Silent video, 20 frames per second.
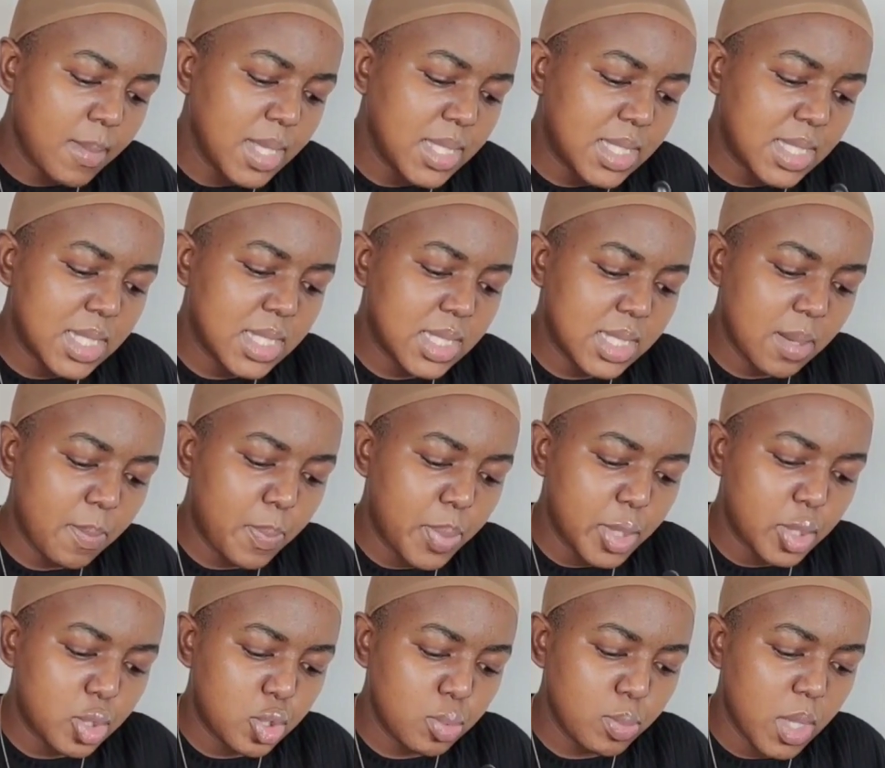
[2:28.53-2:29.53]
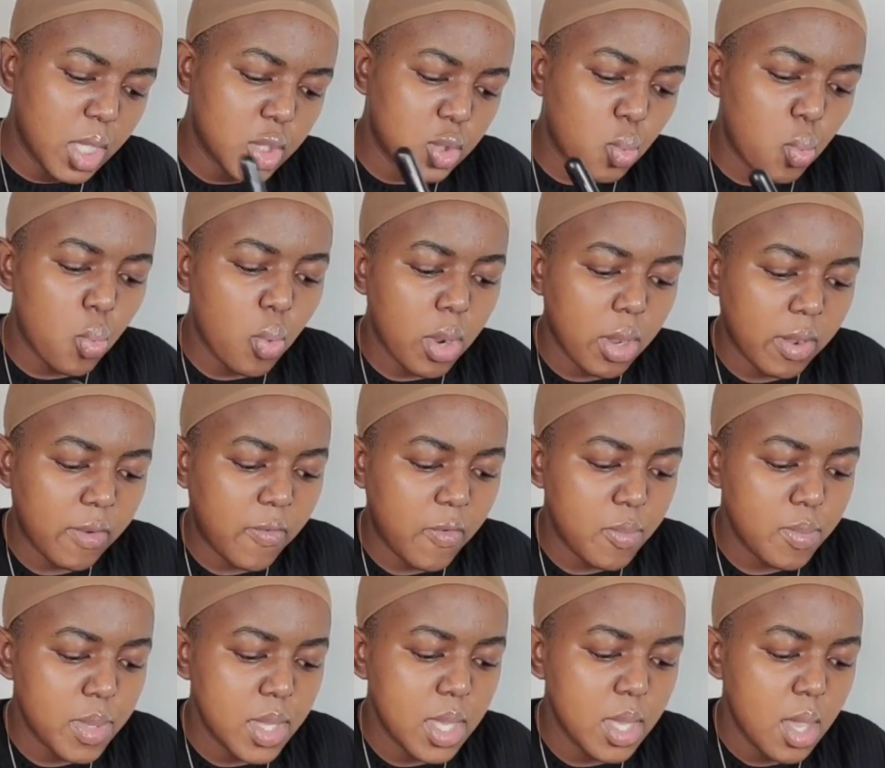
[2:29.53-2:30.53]
It's just a bit too much work
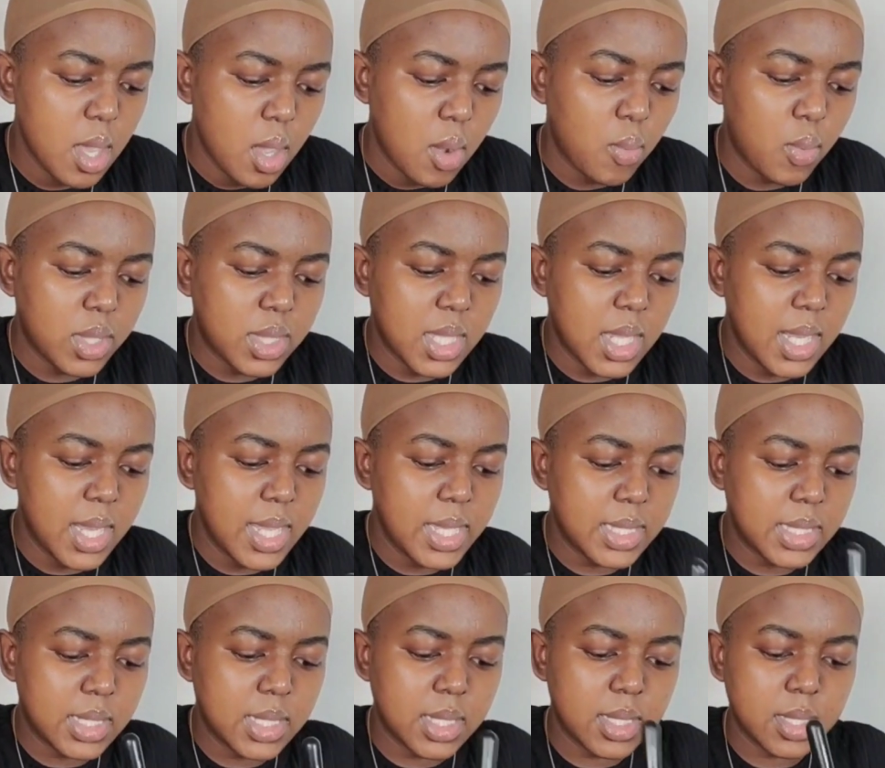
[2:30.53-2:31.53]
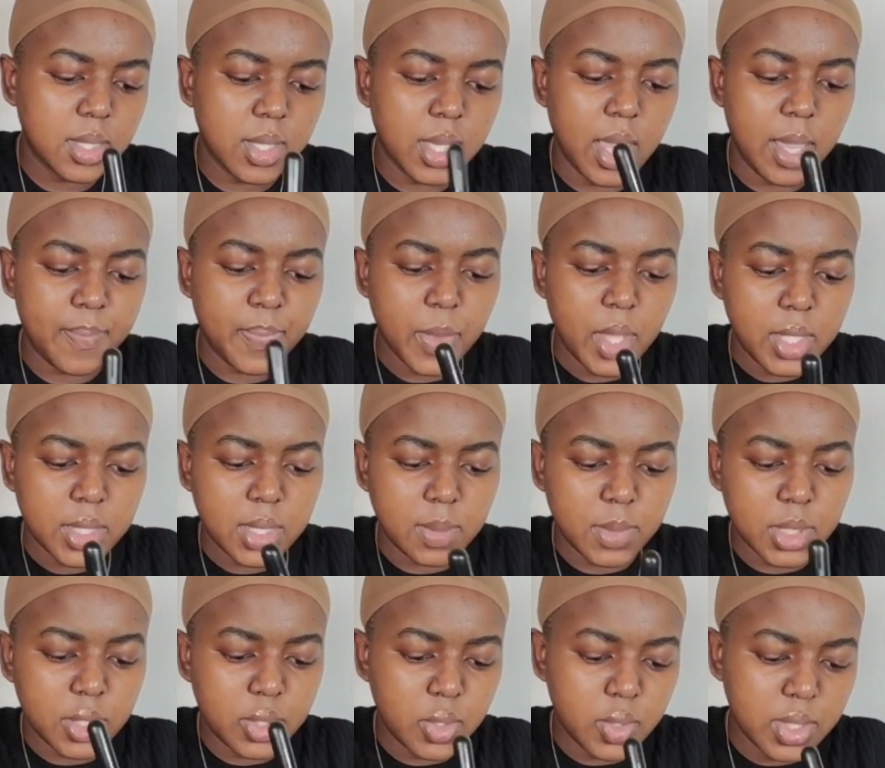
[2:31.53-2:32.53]
for me with the lace tints. Okay, so
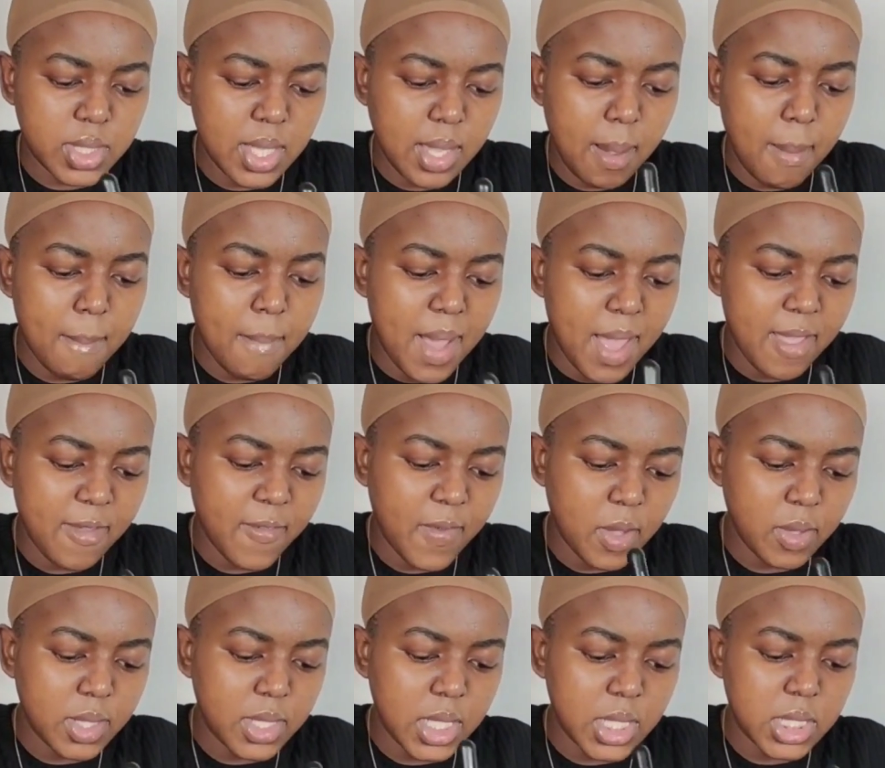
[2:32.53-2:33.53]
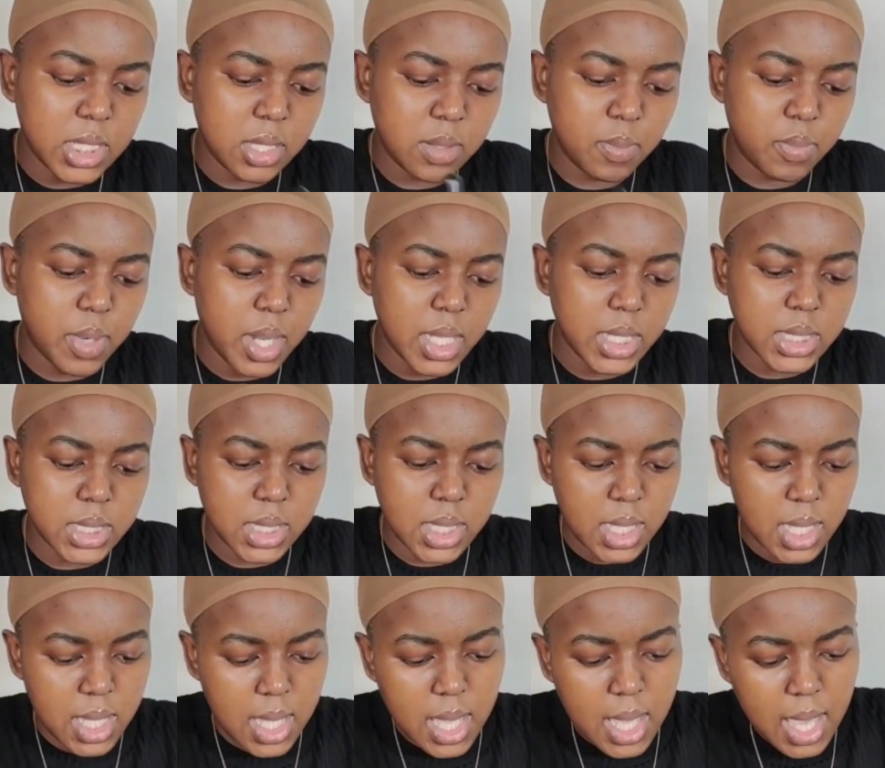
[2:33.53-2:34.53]
I'm just using my foundation brush
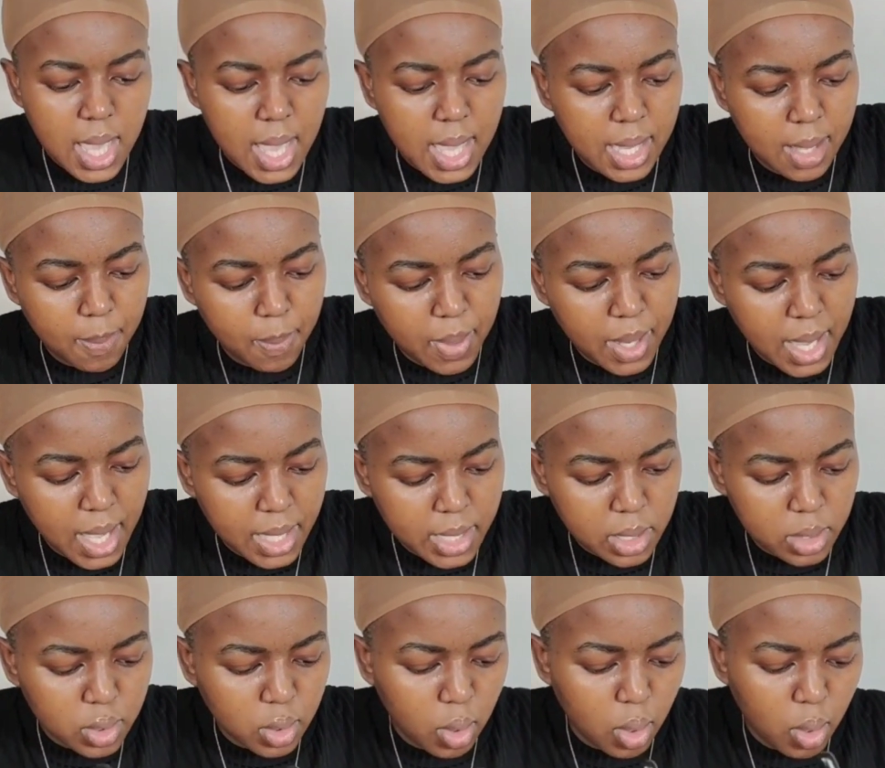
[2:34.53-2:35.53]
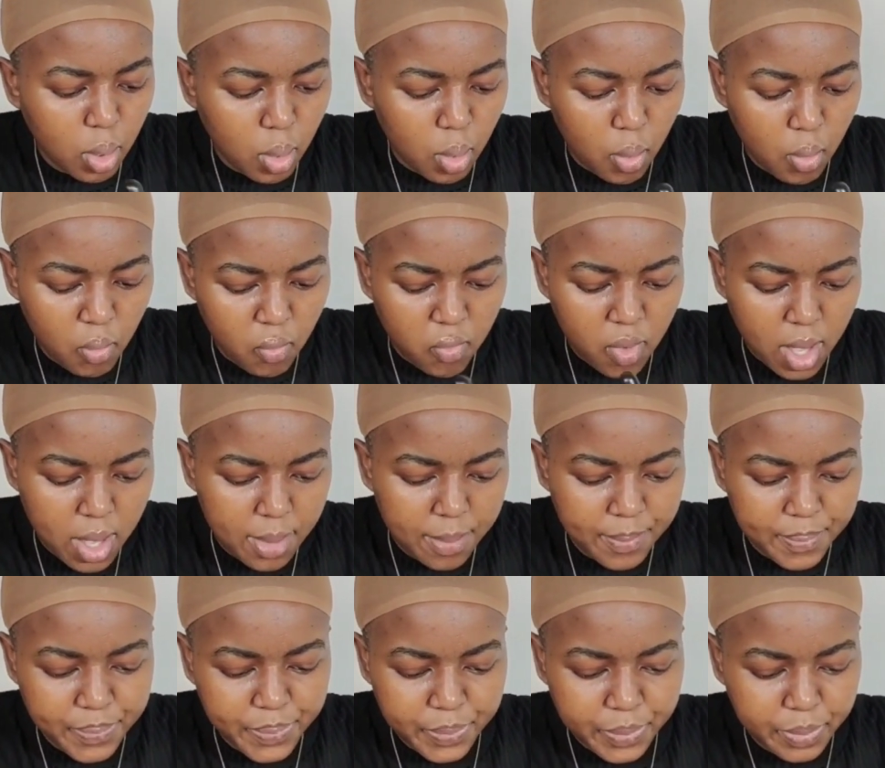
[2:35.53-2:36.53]
and applying it all over.
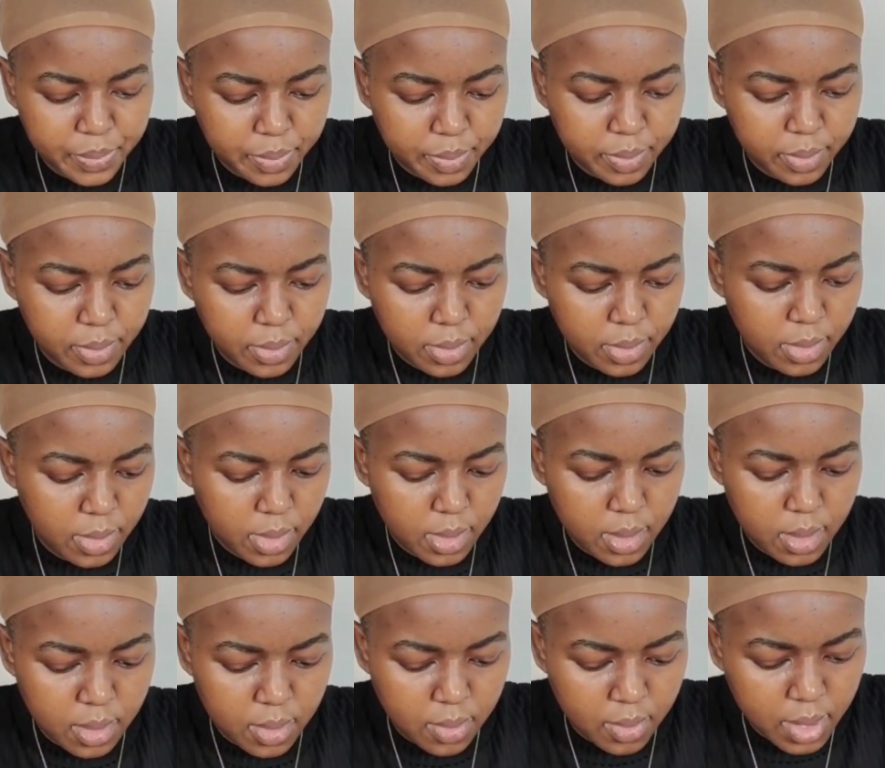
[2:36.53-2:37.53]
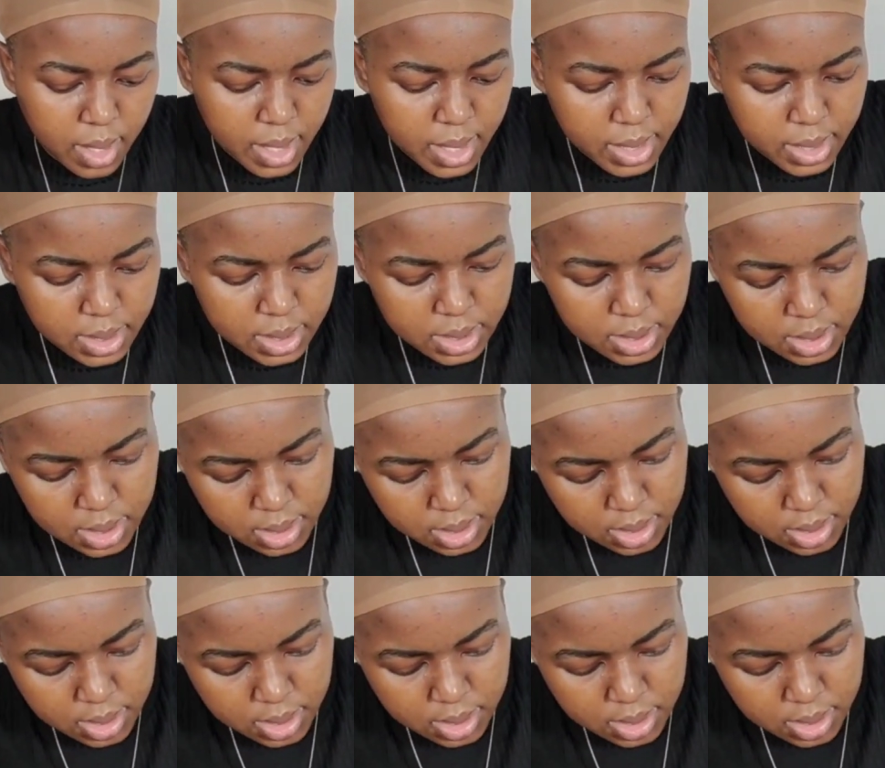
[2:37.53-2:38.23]
Right?